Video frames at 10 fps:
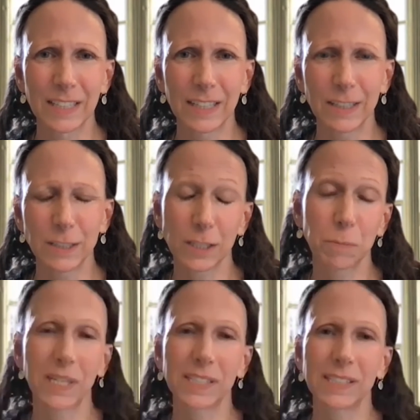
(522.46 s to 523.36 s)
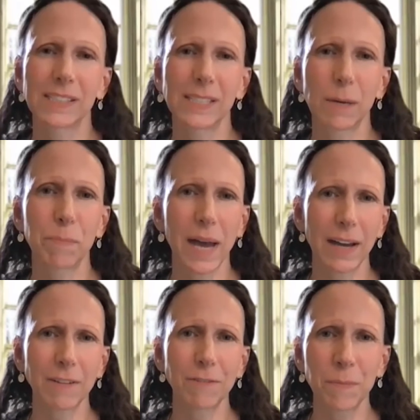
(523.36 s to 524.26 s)
is a space to step
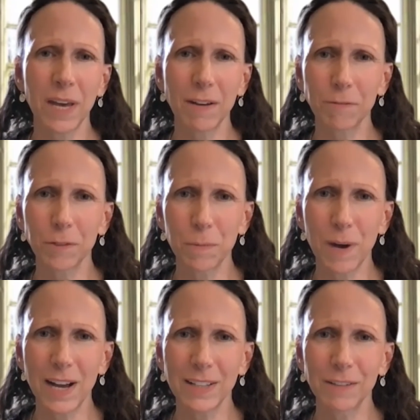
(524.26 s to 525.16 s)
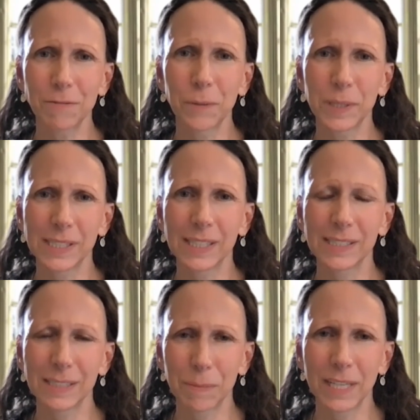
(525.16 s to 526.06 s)
back from that for a while and focus on
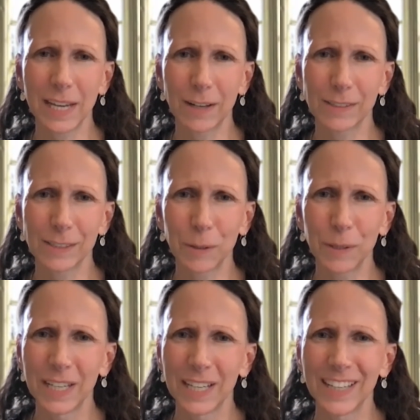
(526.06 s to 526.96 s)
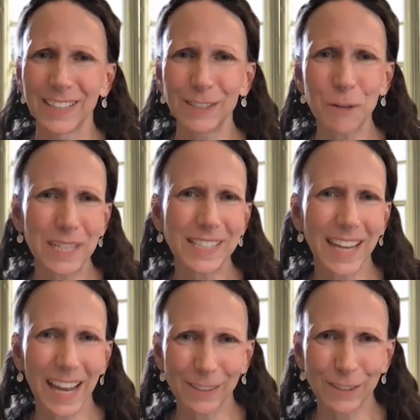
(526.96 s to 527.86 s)
something else. So there's no
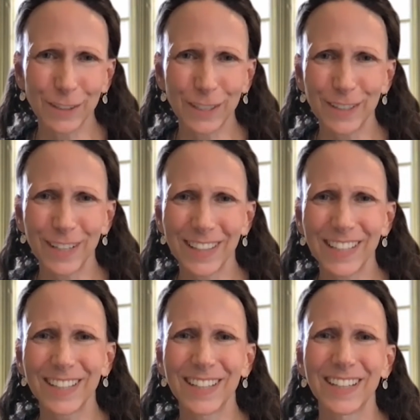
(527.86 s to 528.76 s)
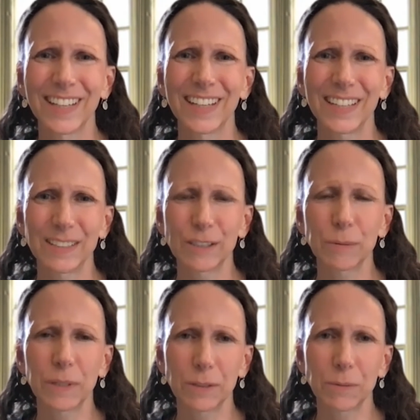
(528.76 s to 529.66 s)
easy answer here. I think it's
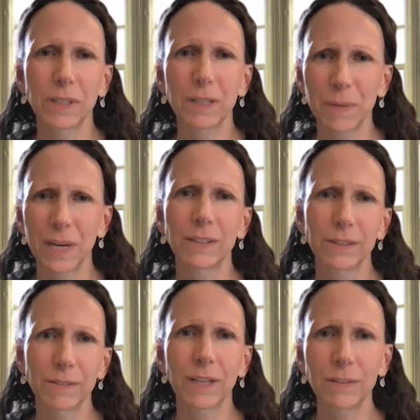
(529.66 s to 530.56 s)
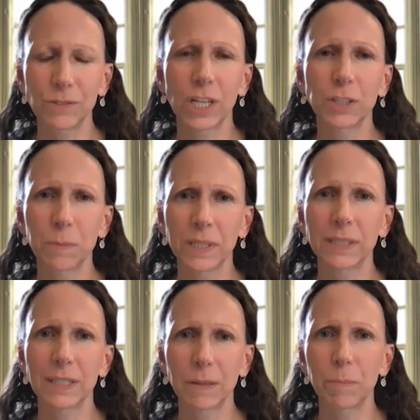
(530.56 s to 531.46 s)
it's really a matter of kind of judgment.
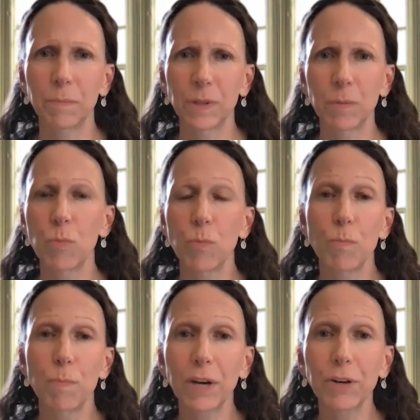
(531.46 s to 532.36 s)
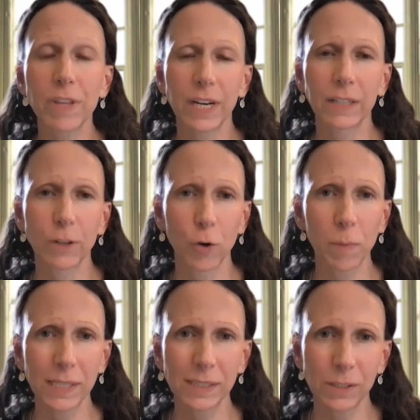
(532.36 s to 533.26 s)
And the, the better that I know
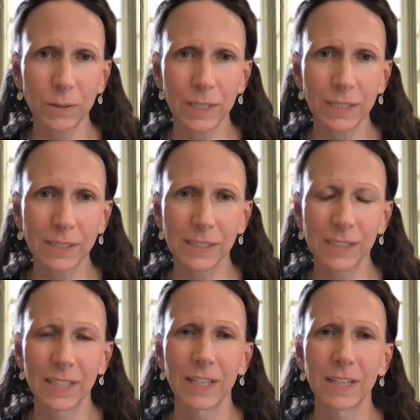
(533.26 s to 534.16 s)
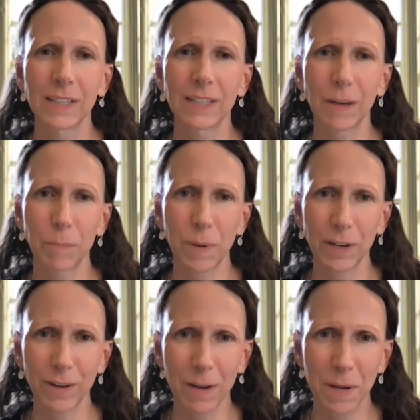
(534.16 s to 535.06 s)
my students, the
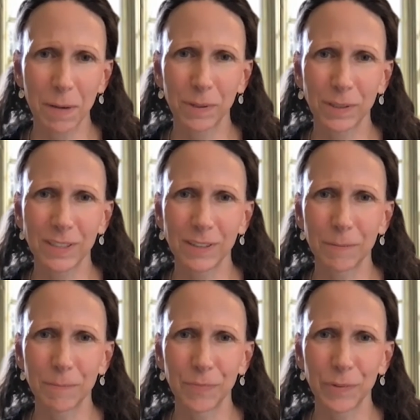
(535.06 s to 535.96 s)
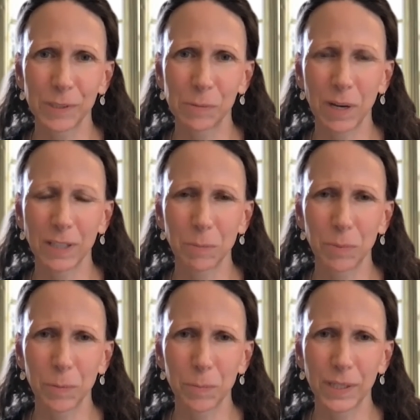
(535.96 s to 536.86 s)
better I'm able to respond
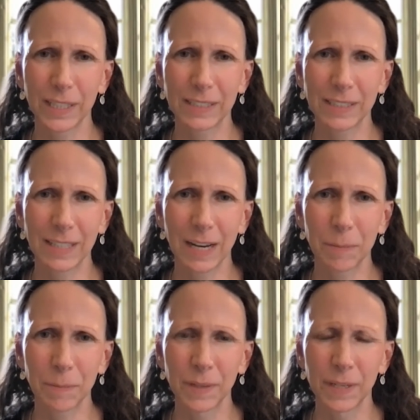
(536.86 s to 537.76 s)
appropriately to them.